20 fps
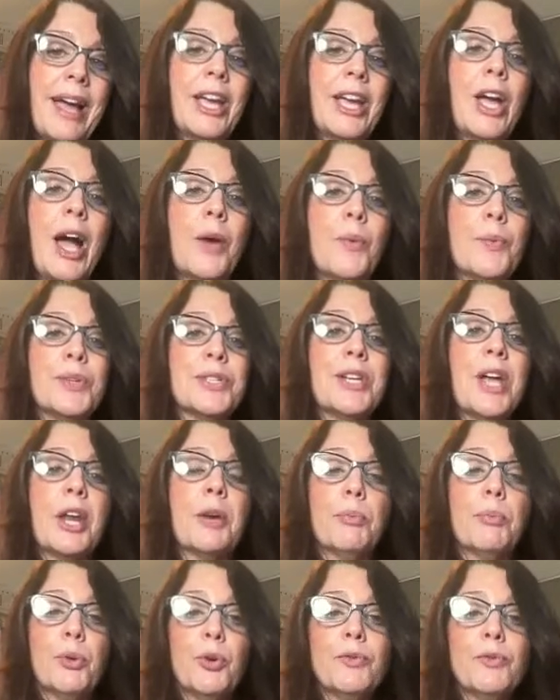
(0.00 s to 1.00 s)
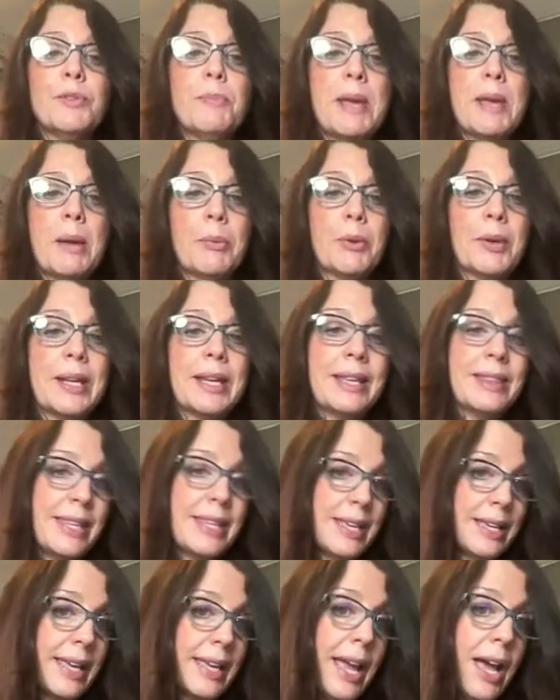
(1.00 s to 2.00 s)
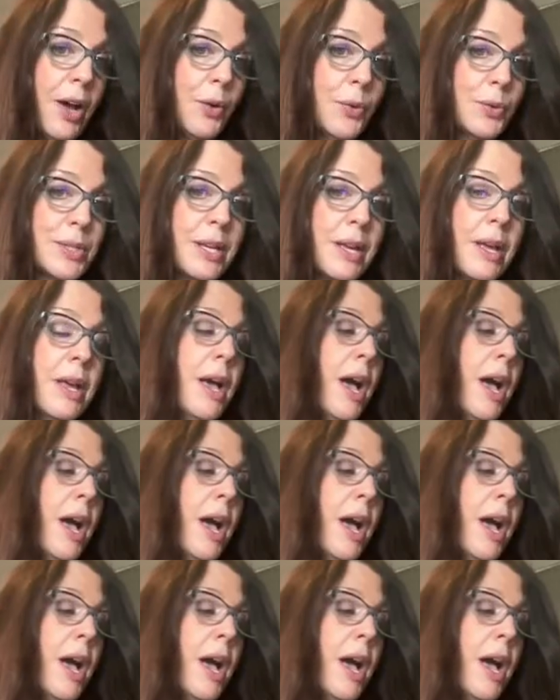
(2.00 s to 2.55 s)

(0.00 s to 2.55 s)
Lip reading: I was not approved to be able to get the account.